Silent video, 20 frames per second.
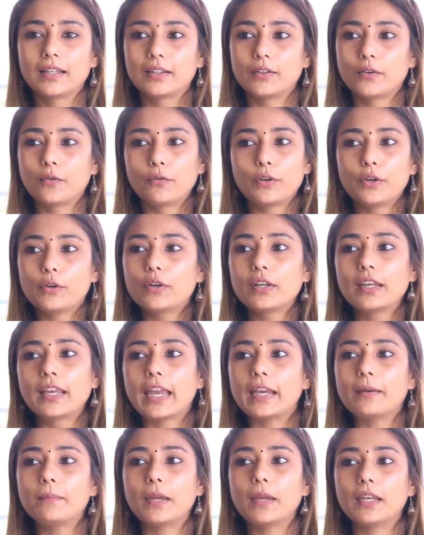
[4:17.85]
We don't
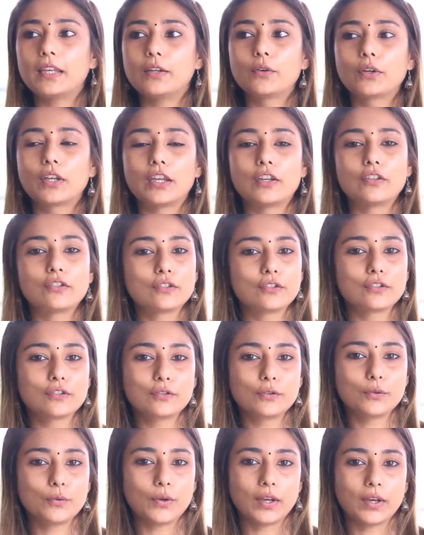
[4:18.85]
get many occasions
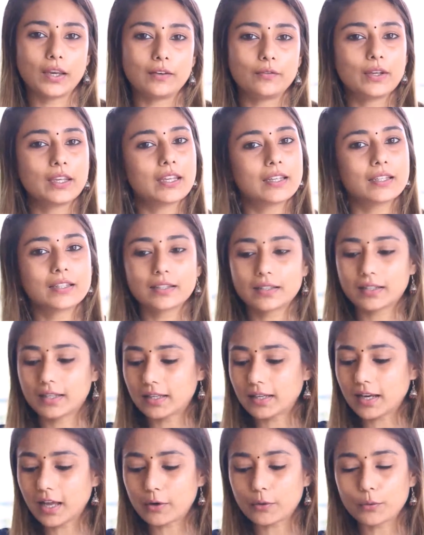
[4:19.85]
to wear. We can
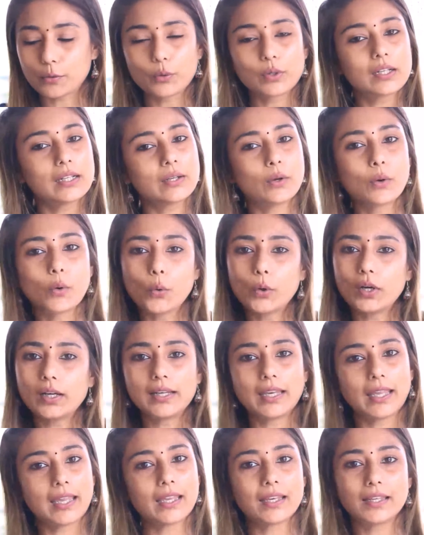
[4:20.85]
kill our
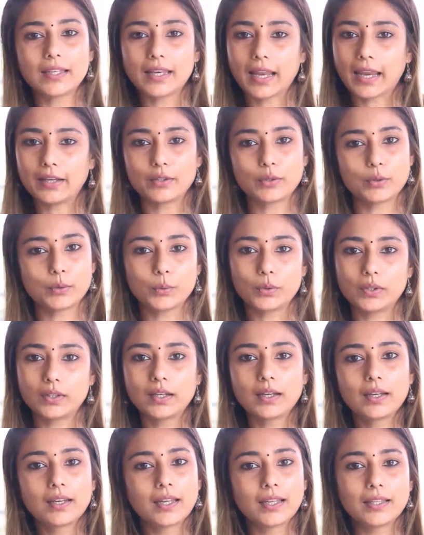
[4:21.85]
whole day in night suit
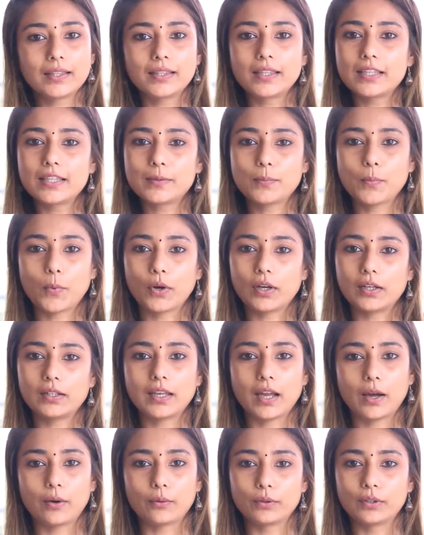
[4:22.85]
in this small
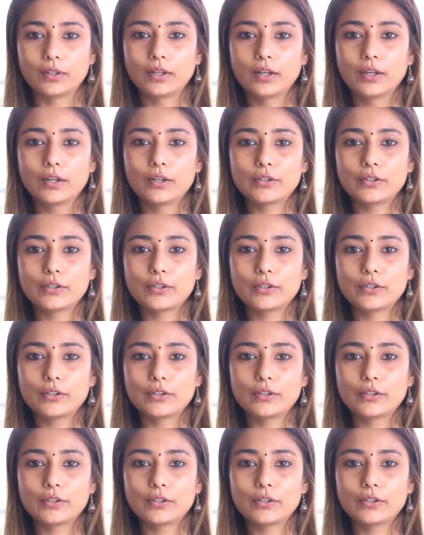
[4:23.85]
town.